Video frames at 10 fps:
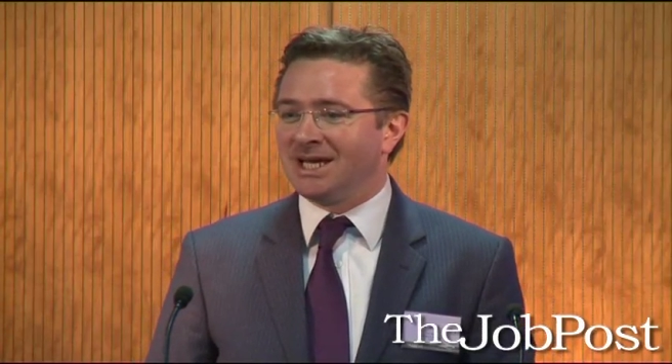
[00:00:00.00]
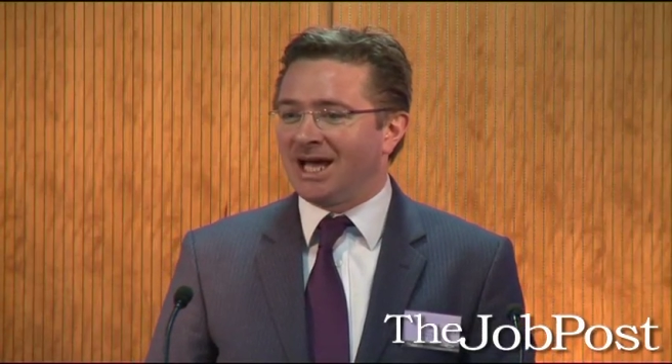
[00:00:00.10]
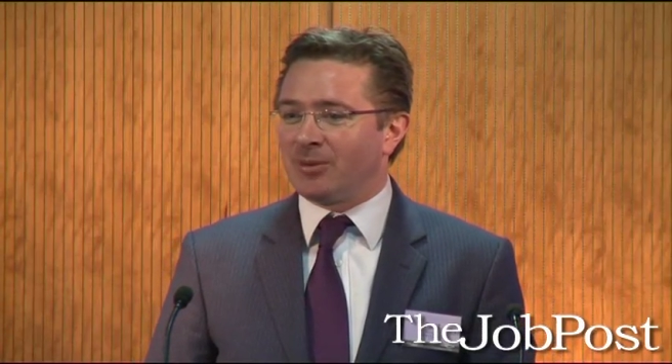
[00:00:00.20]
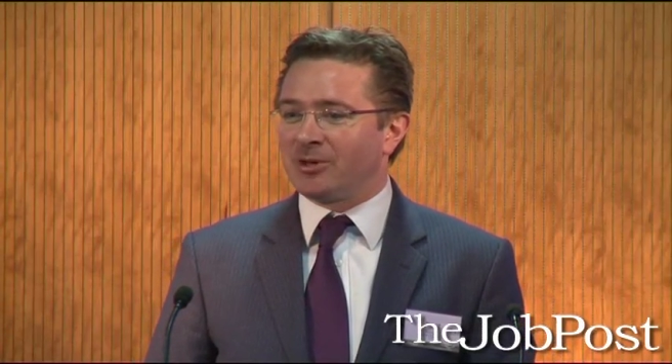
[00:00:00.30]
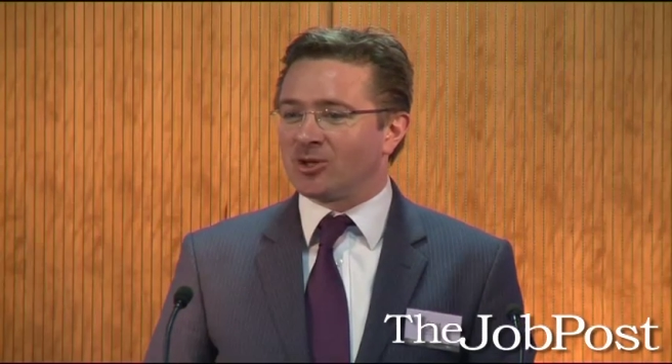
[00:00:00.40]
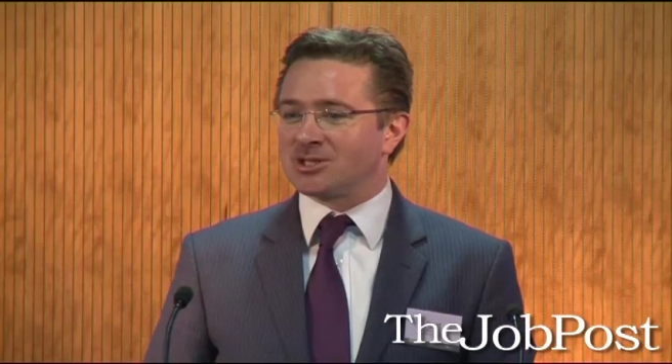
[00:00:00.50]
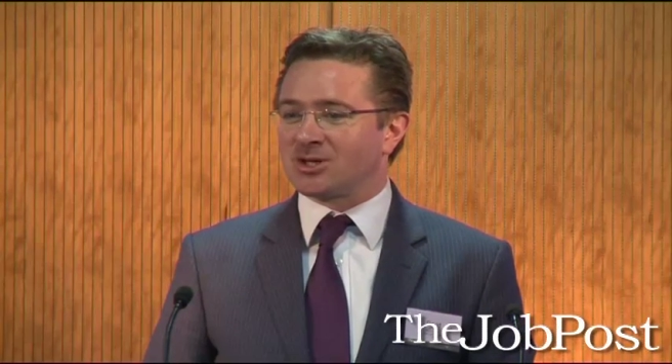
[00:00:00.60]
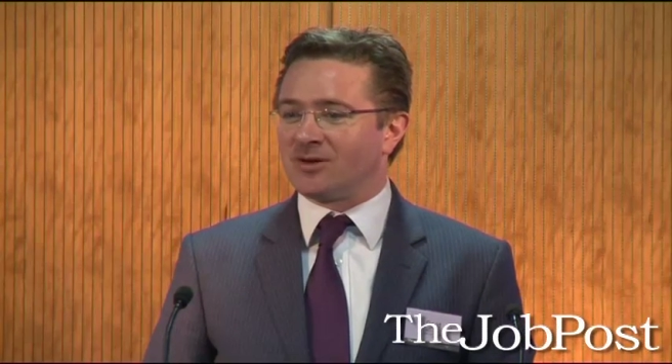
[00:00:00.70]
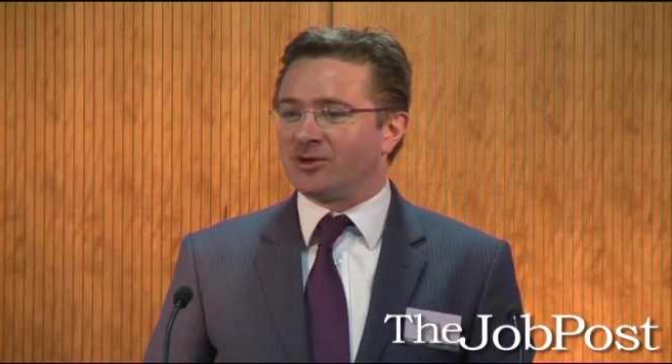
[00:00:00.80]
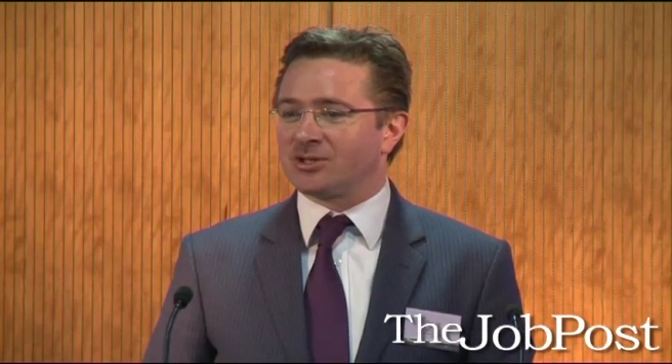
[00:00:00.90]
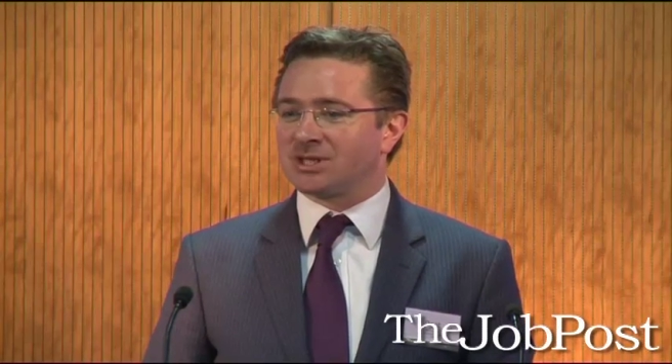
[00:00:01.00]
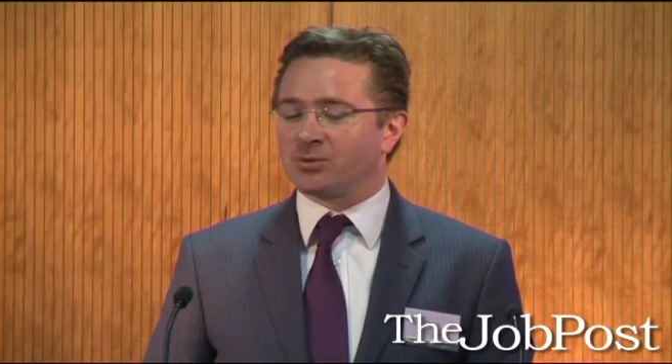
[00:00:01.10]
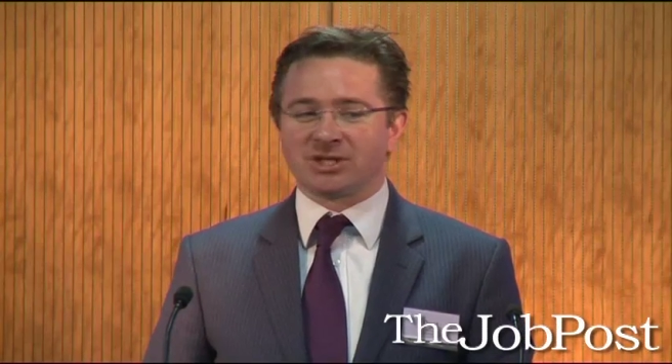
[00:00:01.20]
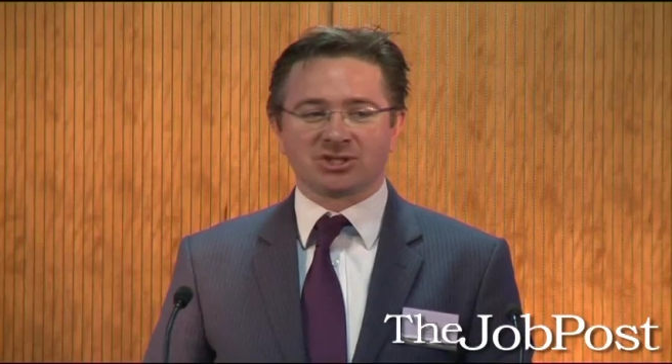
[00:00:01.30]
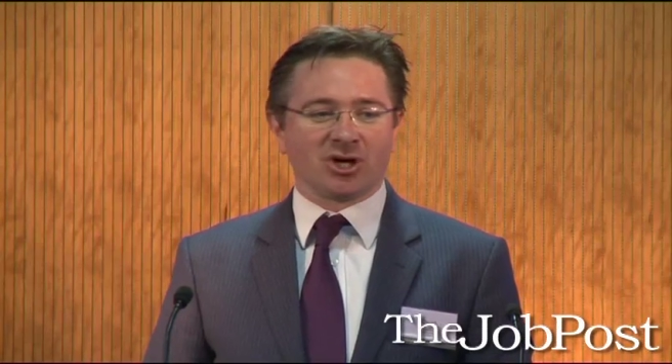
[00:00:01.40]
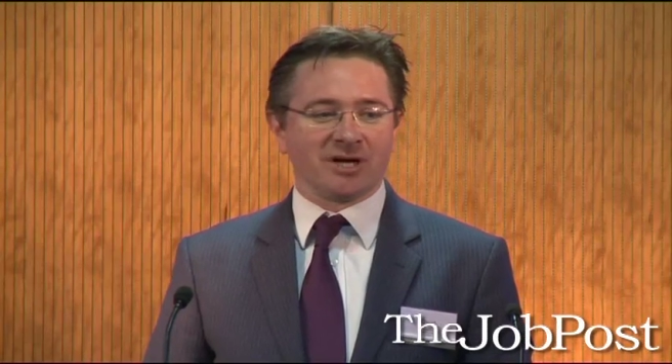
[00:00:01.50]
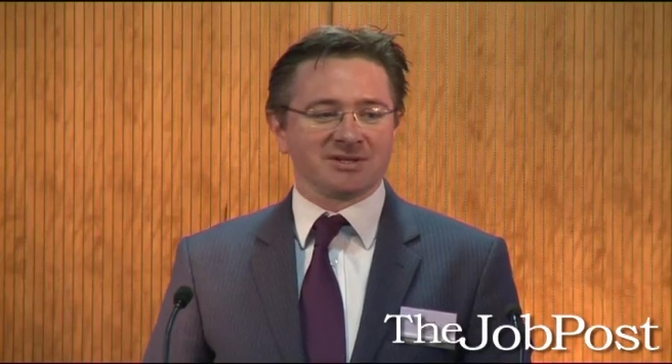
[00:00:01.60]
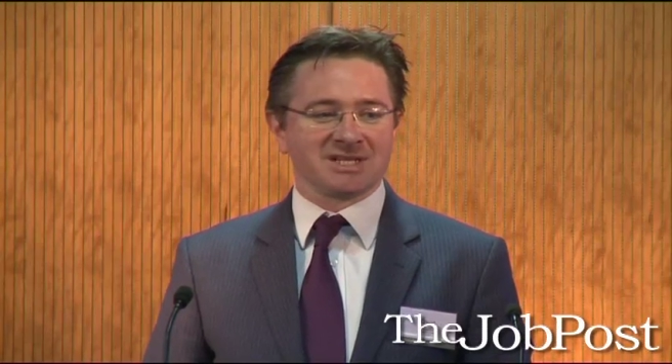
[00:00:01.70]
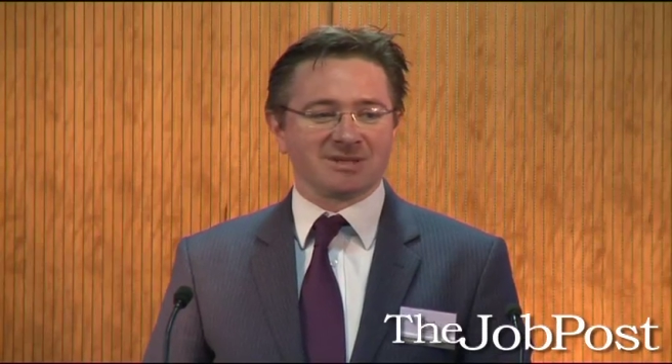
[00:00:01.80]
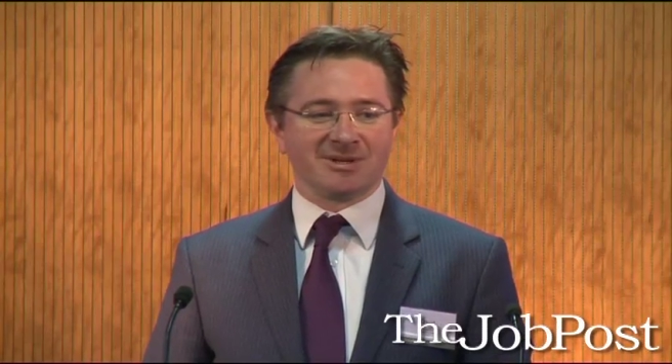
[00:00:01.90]
And we also have looked at which drivers
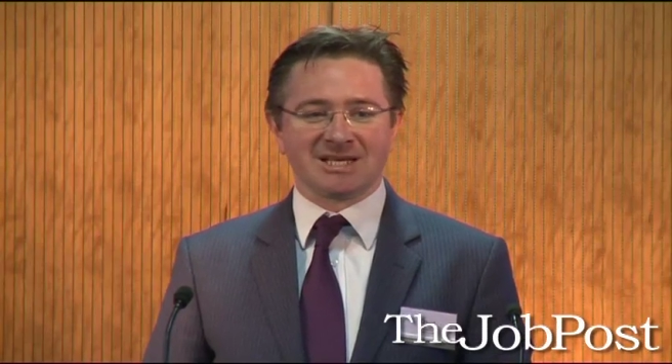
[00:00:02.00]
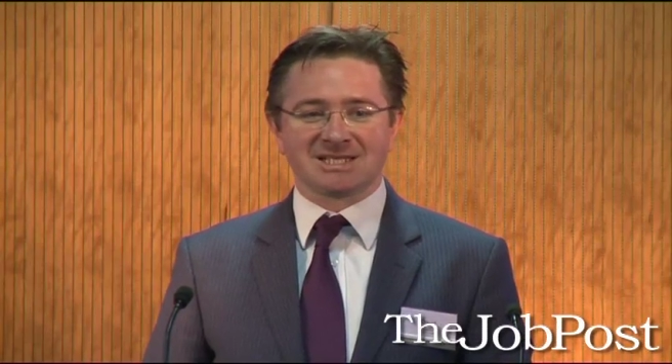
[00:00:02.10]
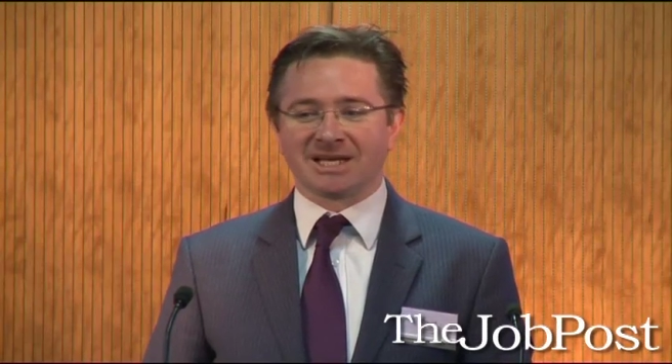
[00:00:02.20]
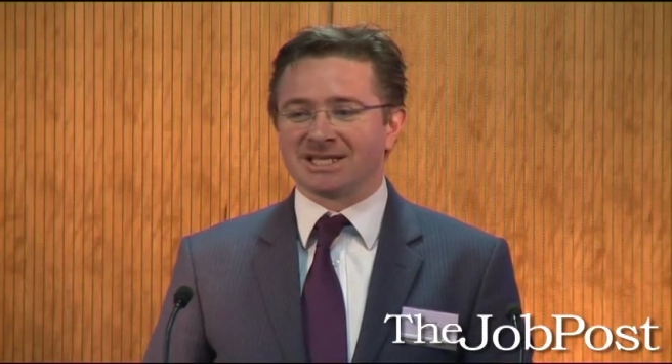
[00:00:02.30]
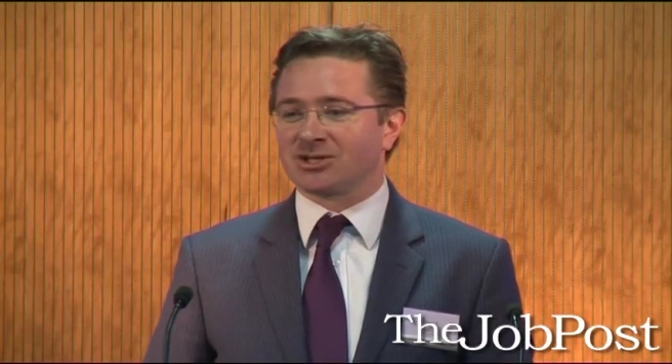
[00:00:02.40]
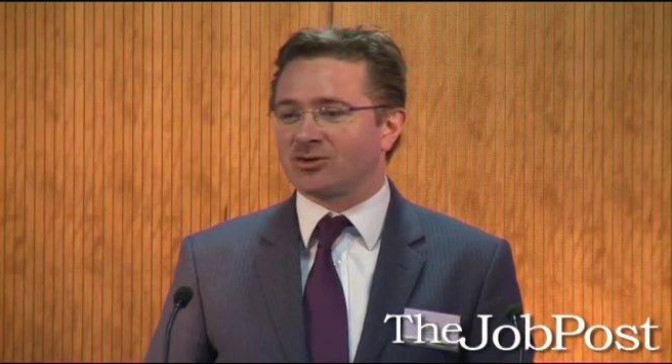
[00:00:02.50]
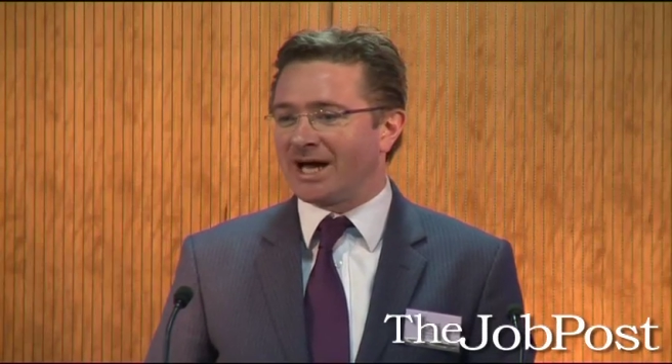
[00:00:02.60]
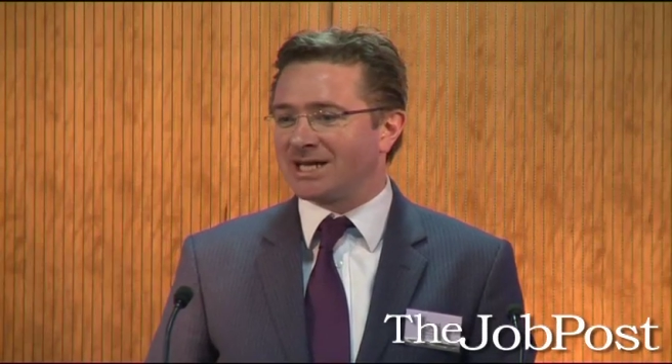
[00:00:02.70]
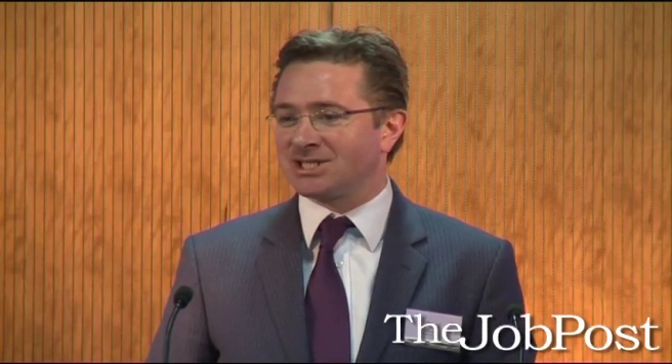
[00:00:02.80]
tend to be less likely to crash,